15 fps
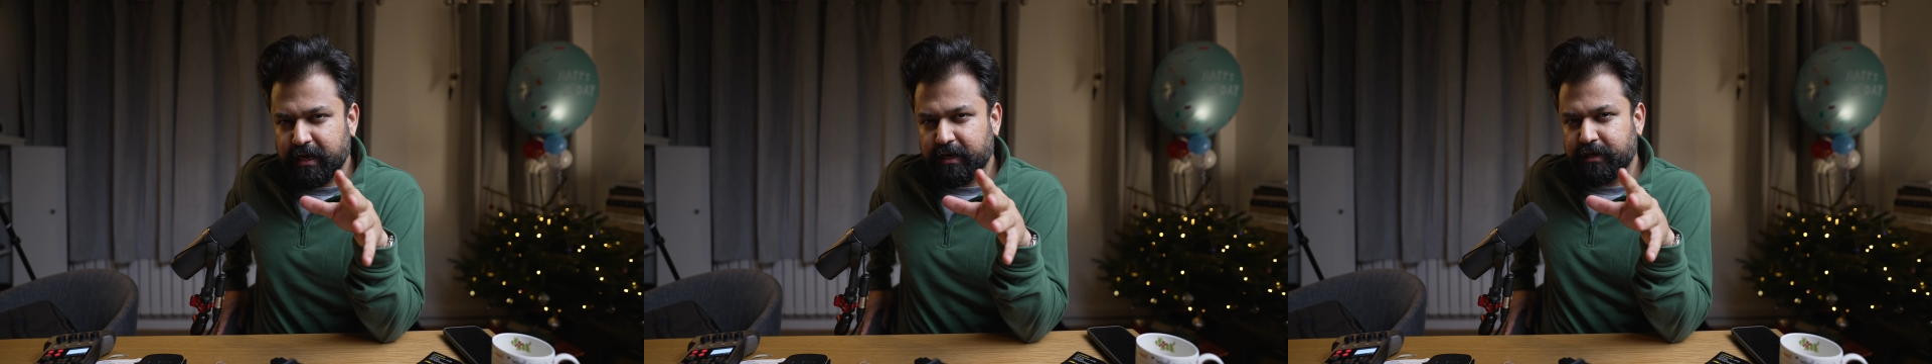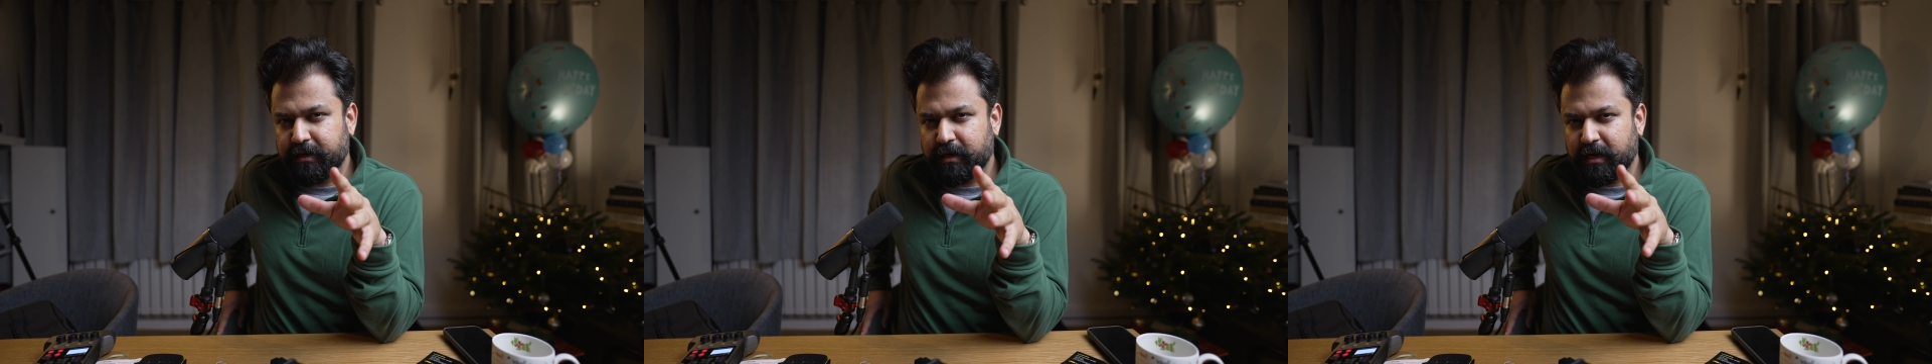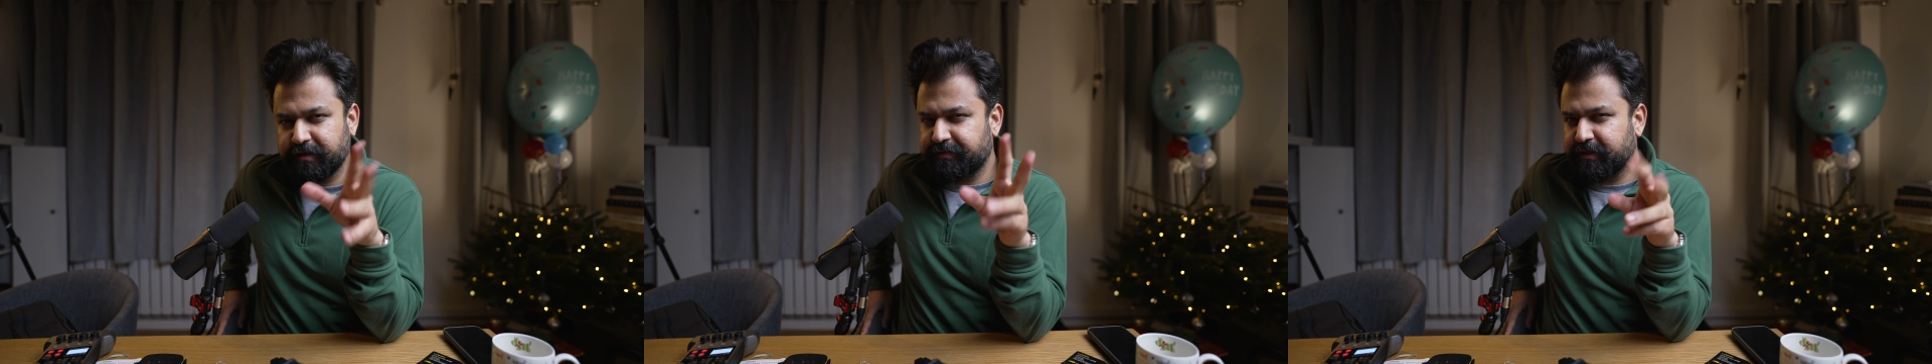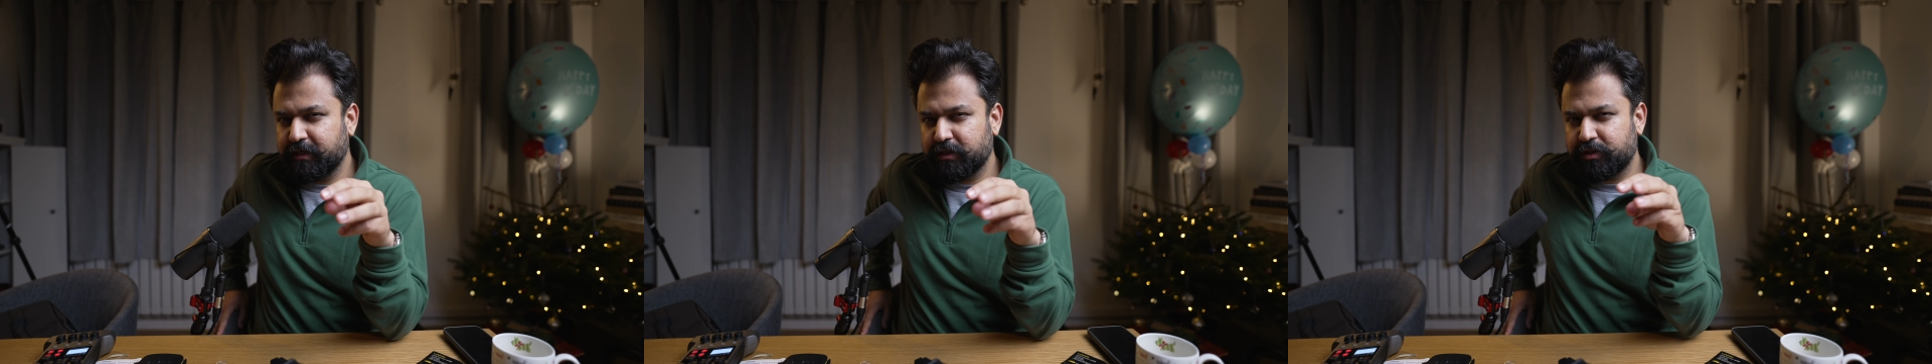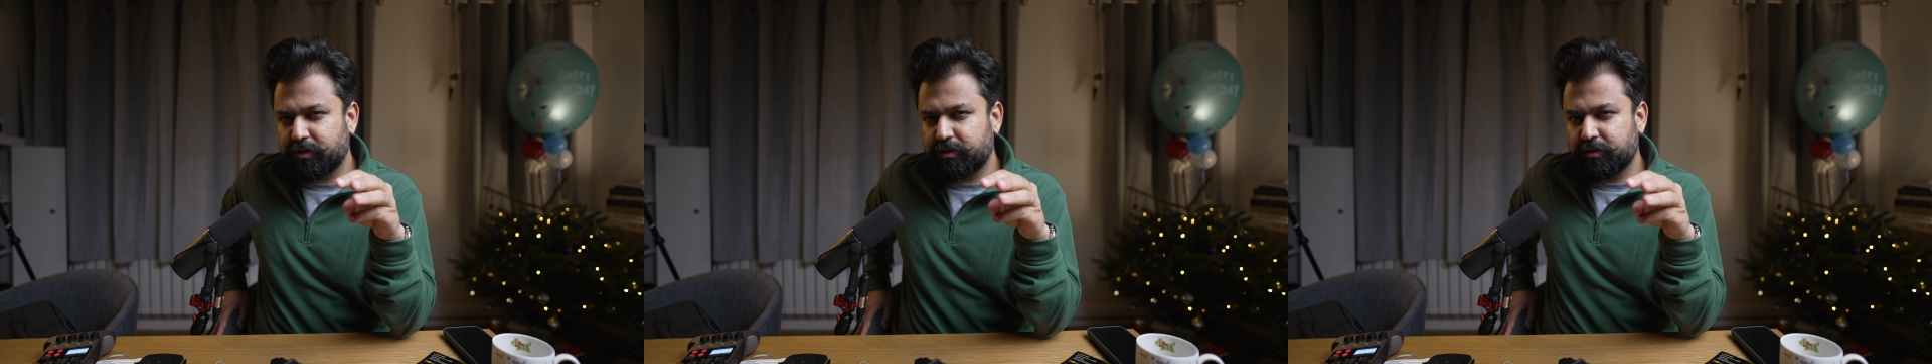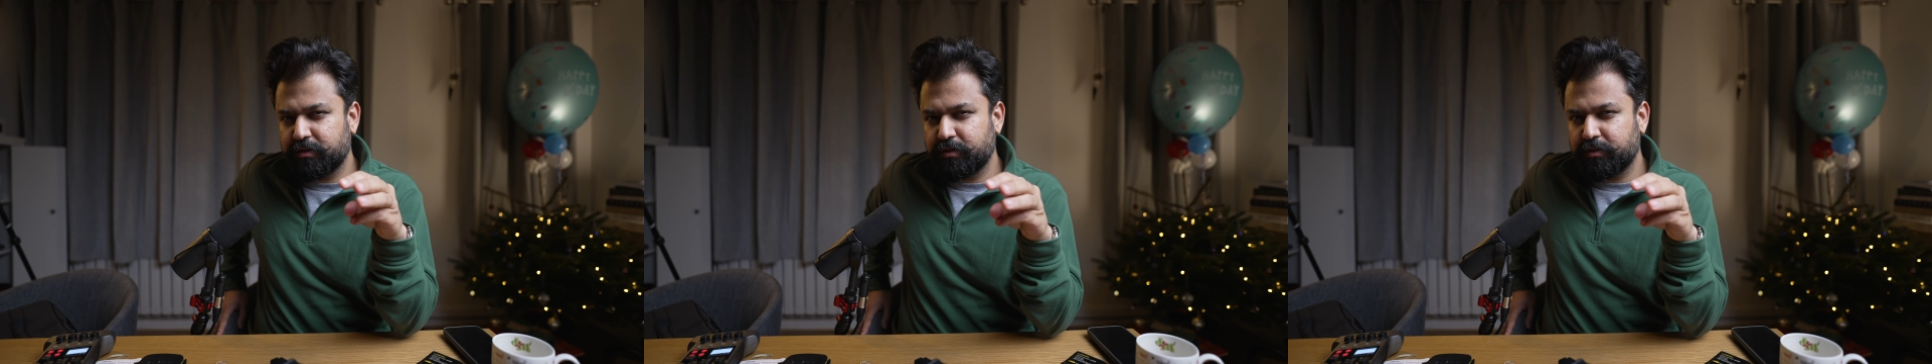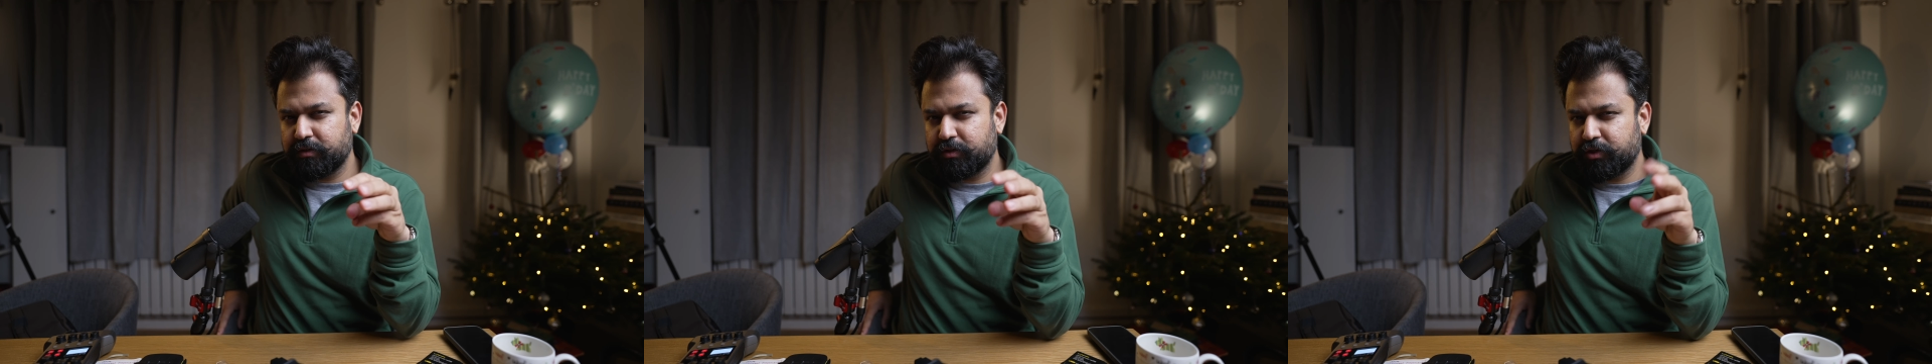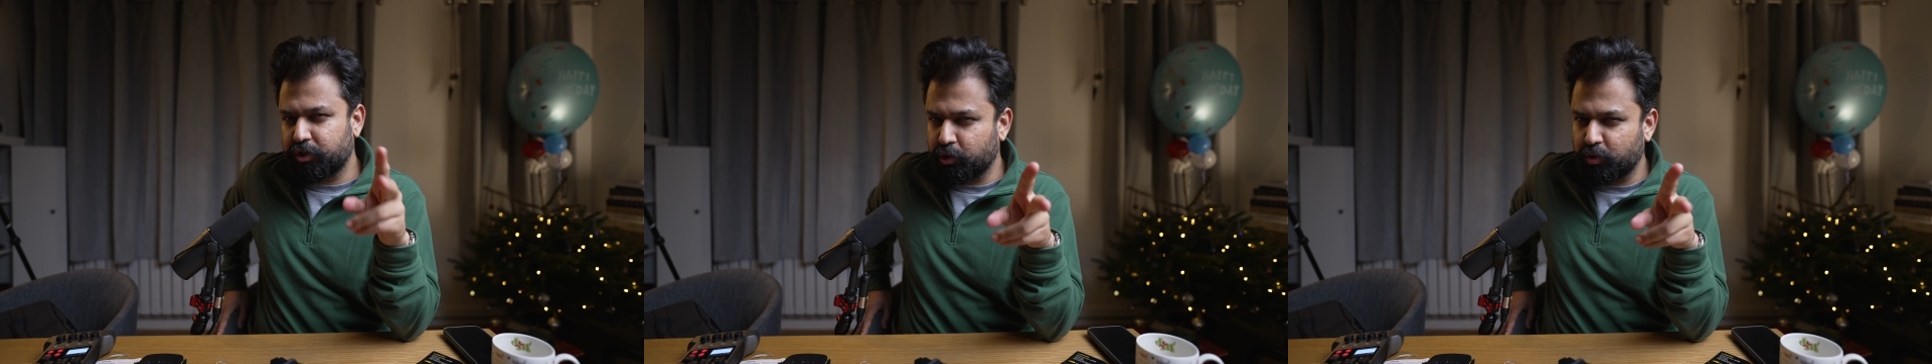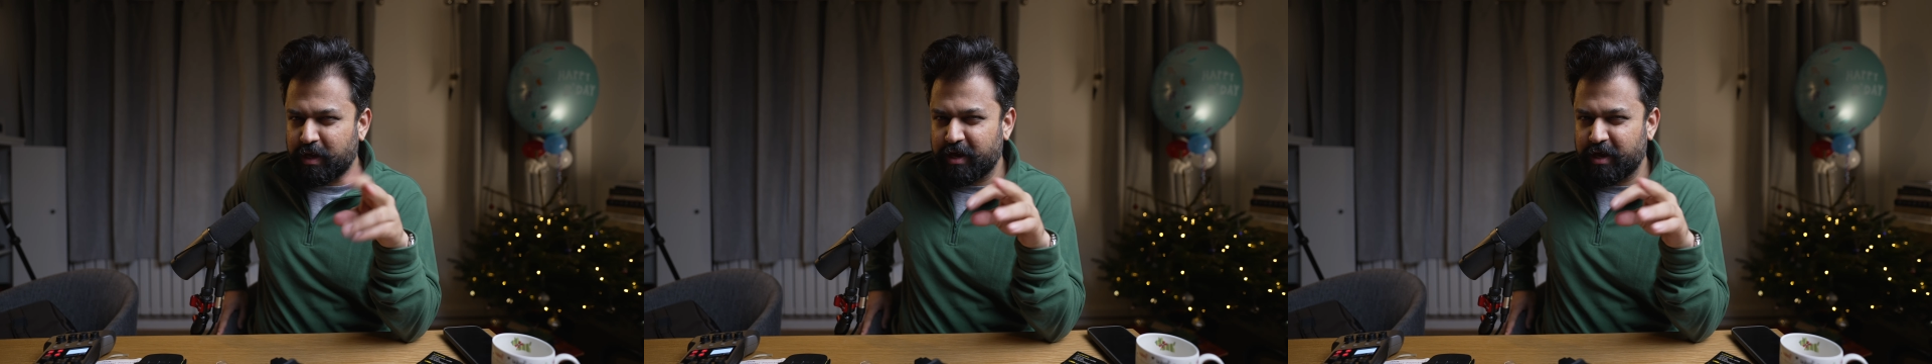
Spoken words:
and I think 2